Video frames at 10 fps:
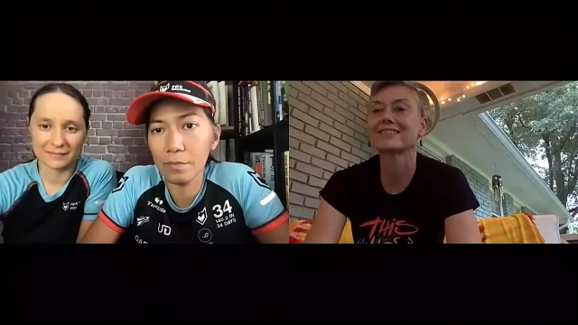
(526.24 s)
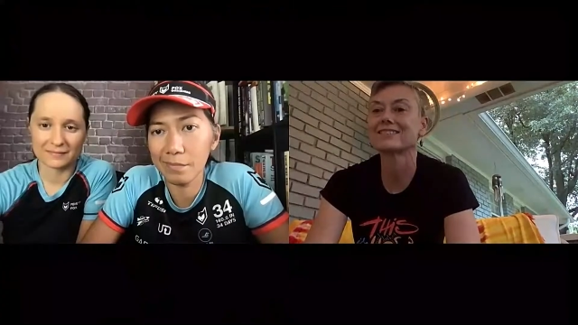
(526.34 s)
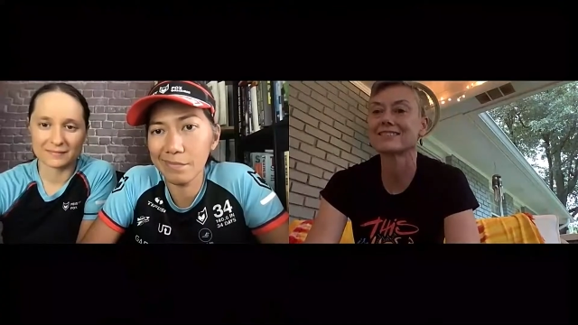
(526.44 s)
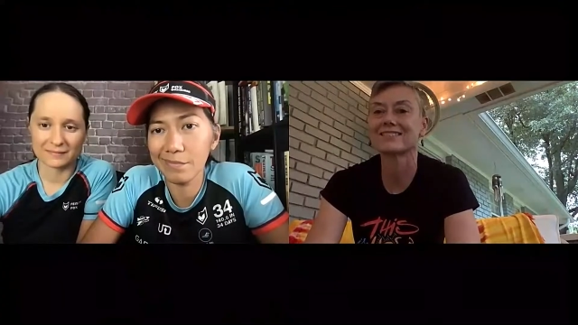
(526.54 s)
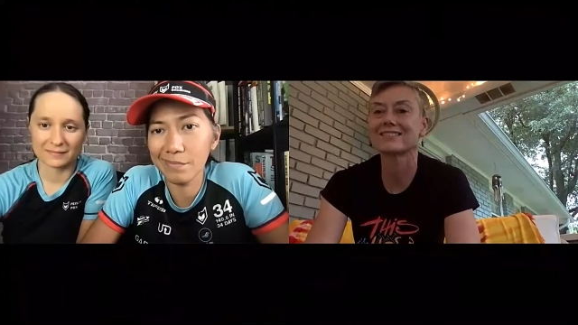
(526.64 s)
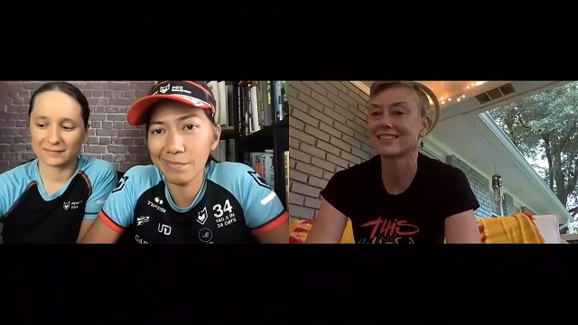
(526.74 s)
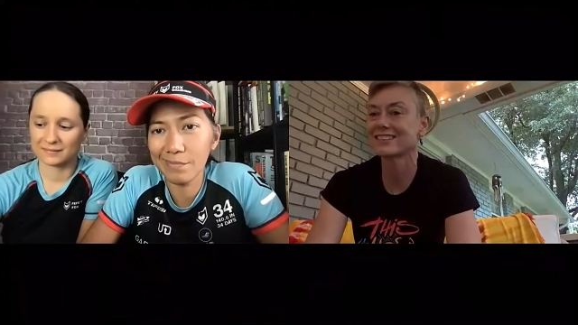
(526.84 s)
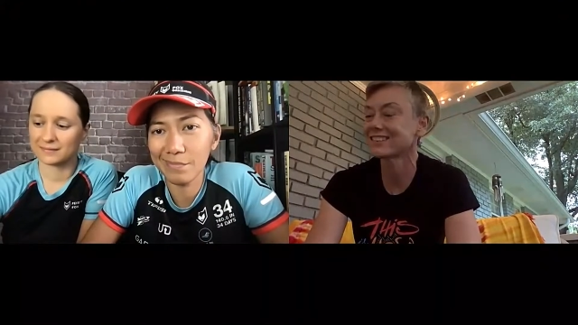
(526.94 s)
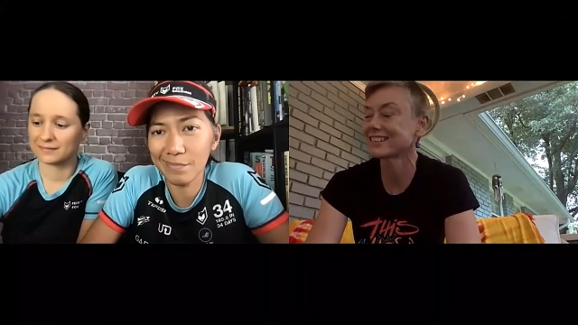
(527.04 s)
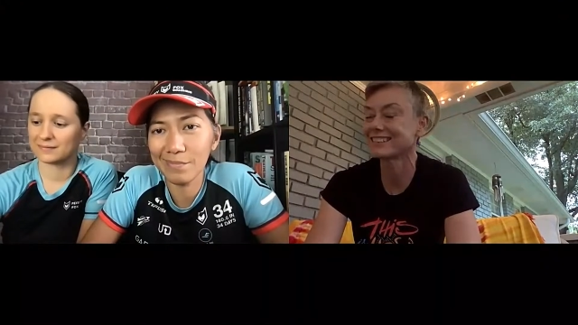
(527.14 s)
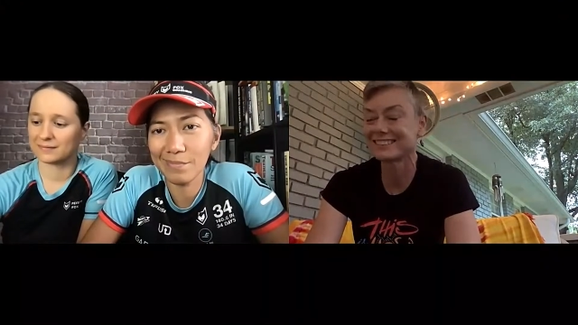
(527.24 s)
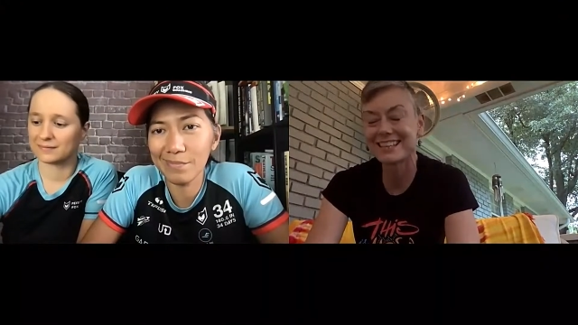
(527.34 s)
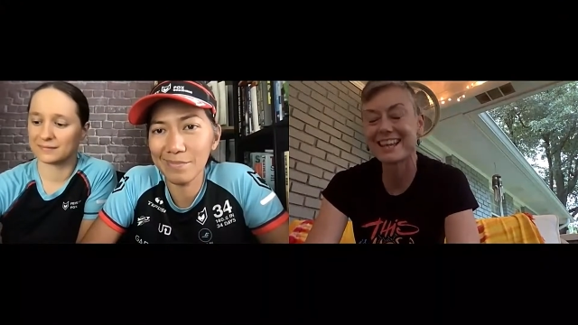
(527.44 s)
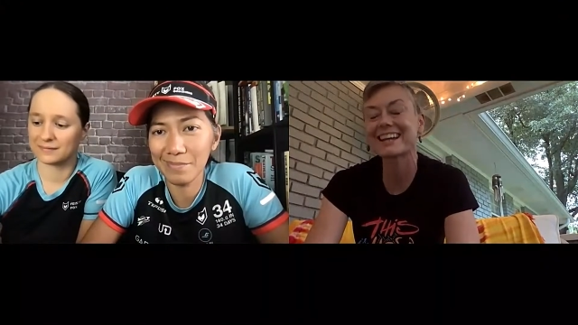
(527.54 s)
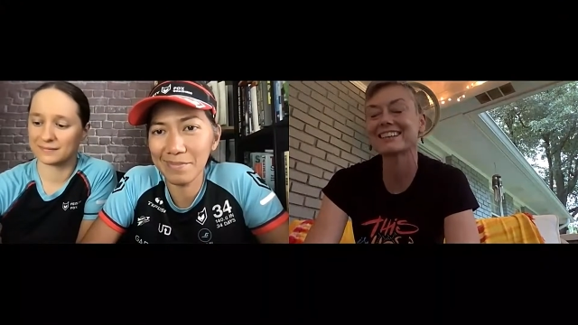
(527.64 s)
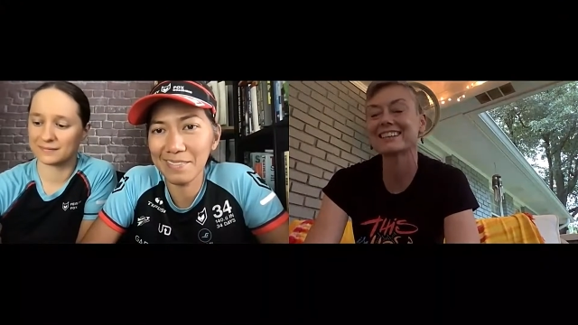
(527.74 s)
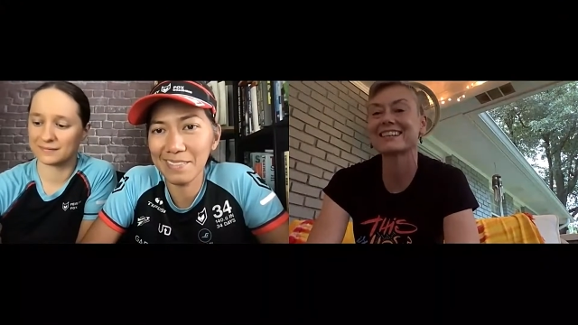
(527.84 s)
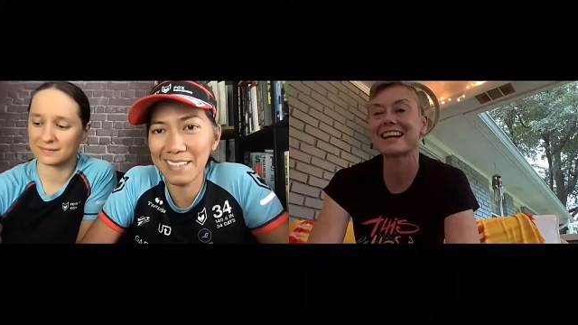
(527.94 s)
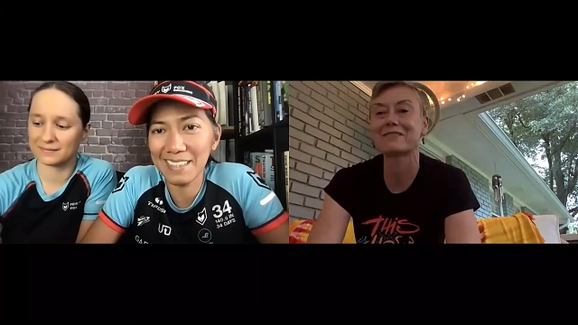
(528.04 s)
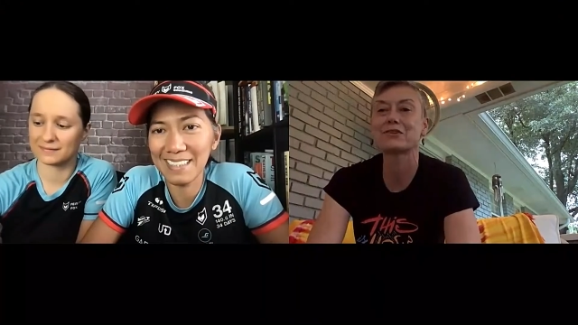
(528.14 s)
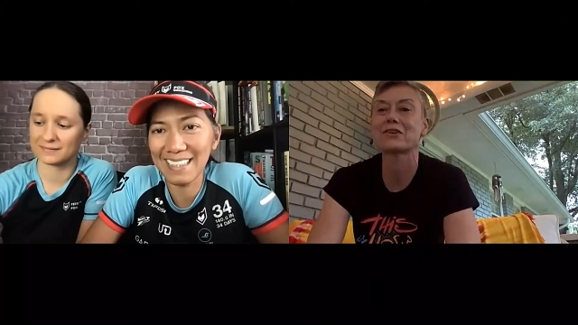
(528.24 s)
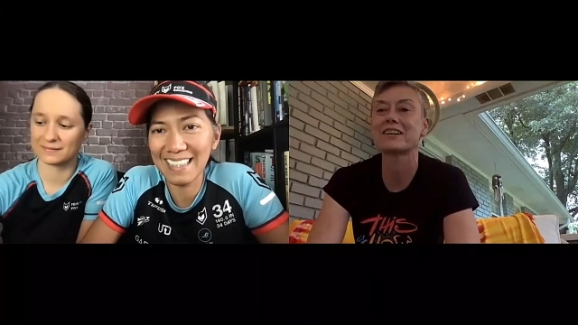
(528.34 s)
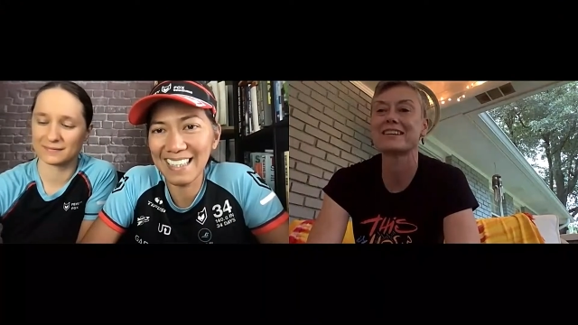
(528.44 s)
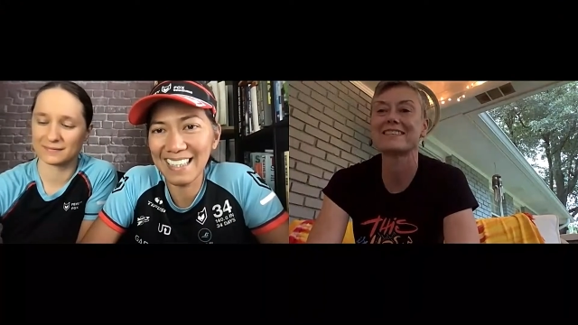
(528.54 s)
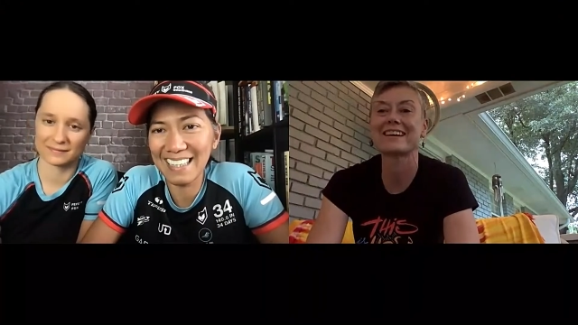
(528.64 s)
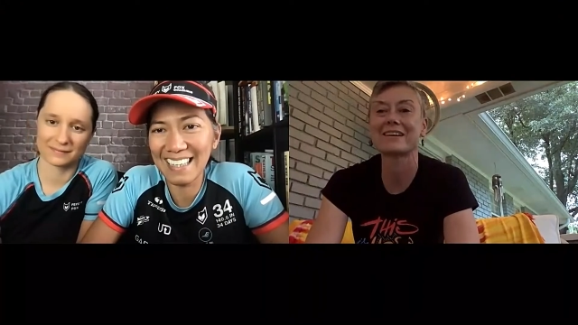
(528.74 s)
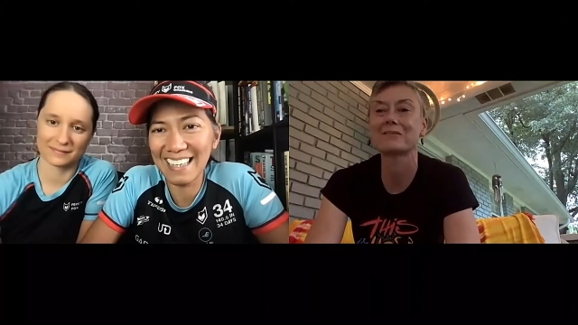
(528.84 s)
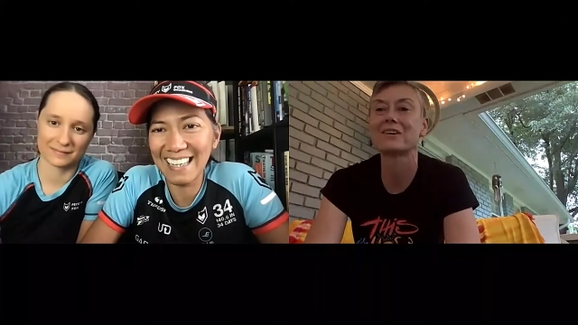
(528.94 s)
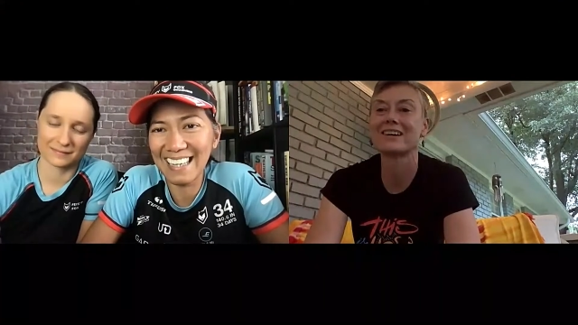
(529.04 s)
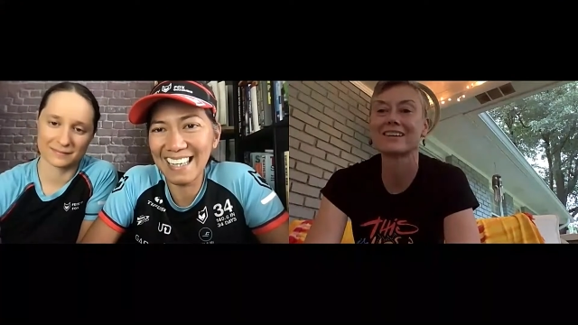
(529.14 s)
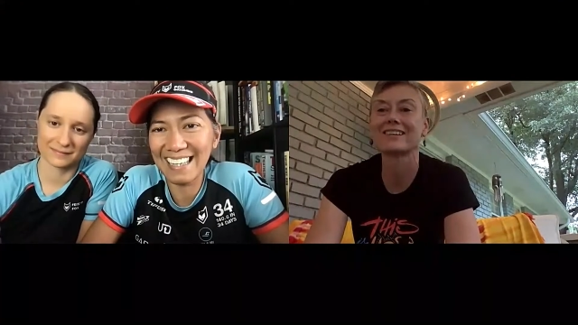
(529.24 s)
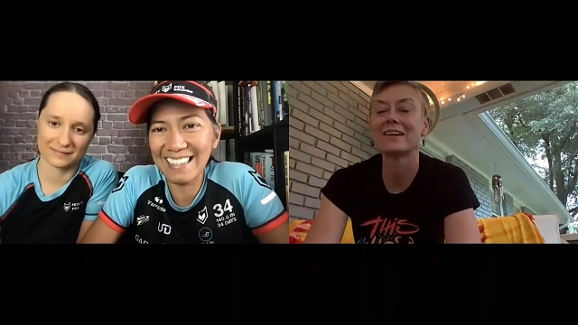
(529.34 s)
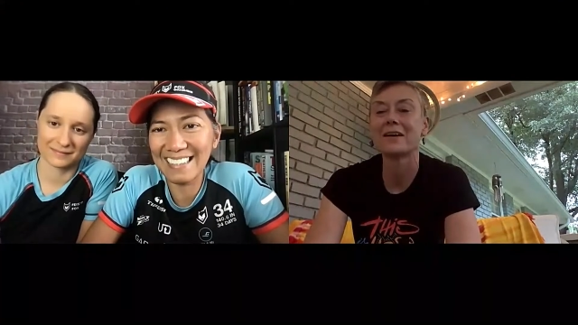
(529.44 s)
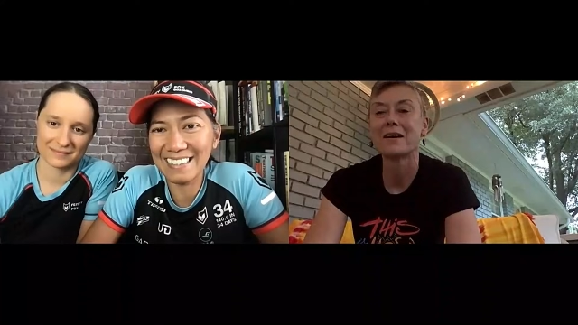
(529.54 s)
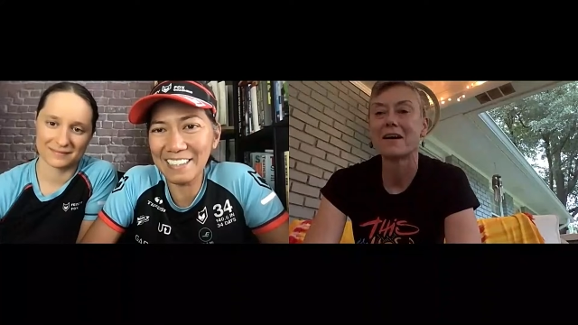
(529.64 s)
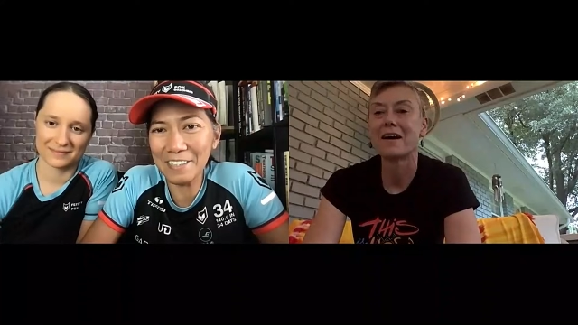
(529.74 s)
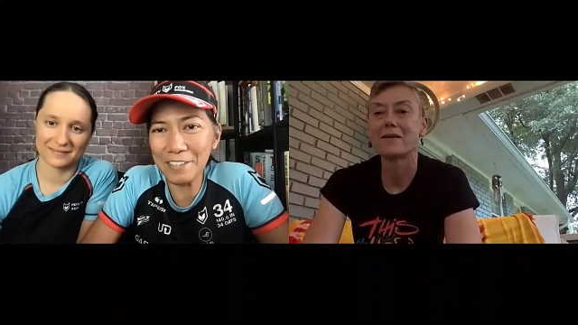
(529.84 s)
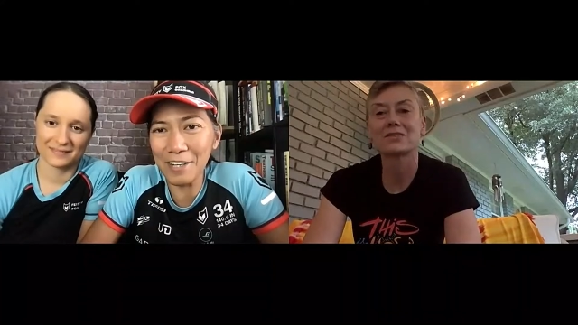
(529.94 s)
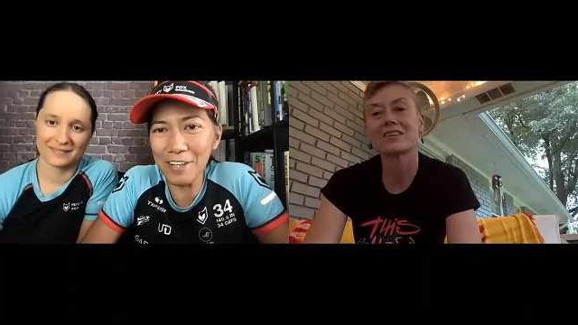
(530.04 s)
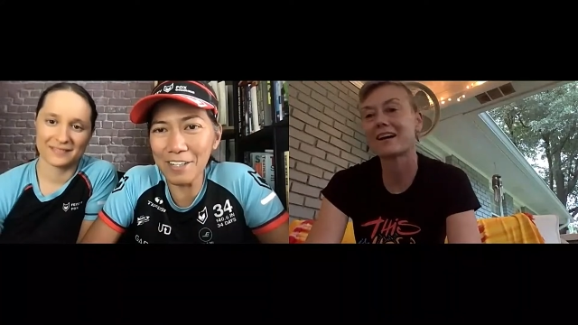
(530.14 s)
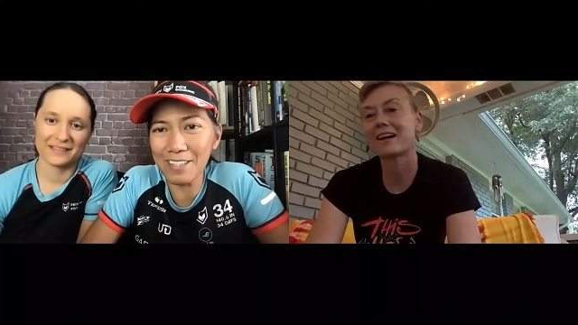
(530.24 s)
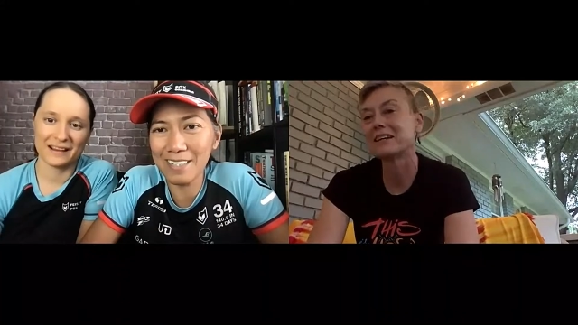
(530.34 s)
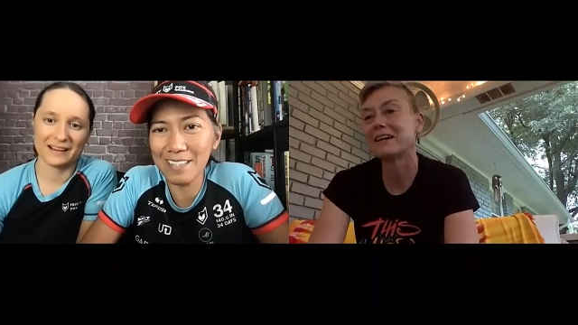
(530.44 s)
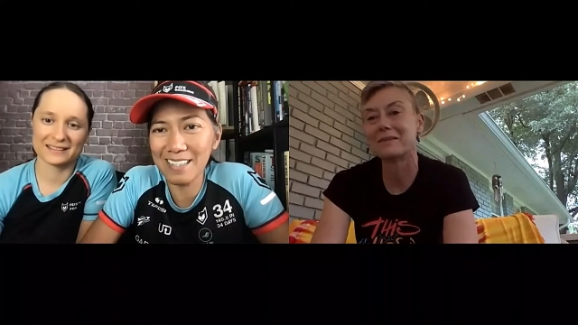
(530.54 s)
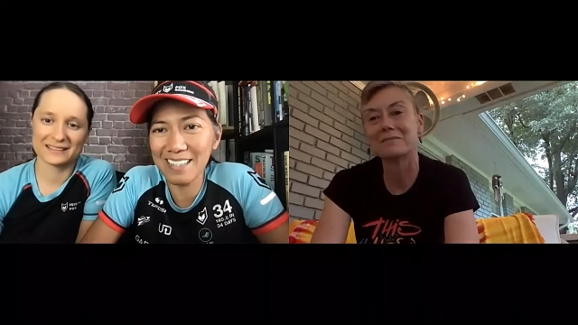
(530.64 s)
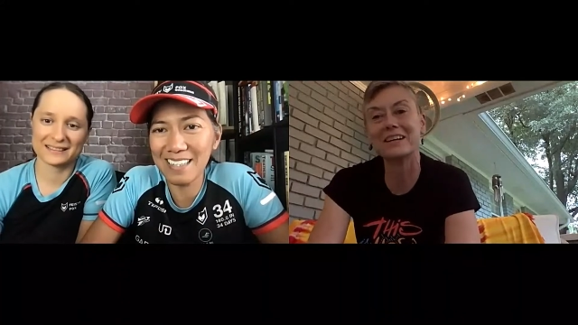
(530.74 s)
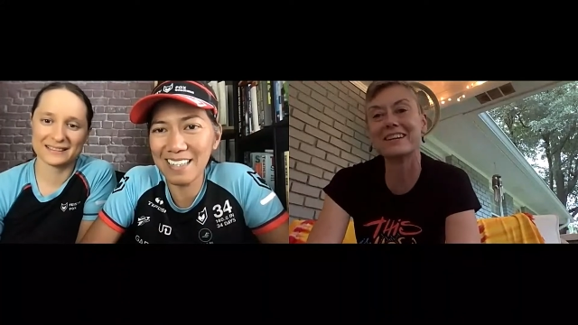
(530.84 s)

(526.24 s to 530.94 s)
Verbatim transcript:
Speaker 1: this is this is exactly the kind of training that I want. There you um, go. Sign me up.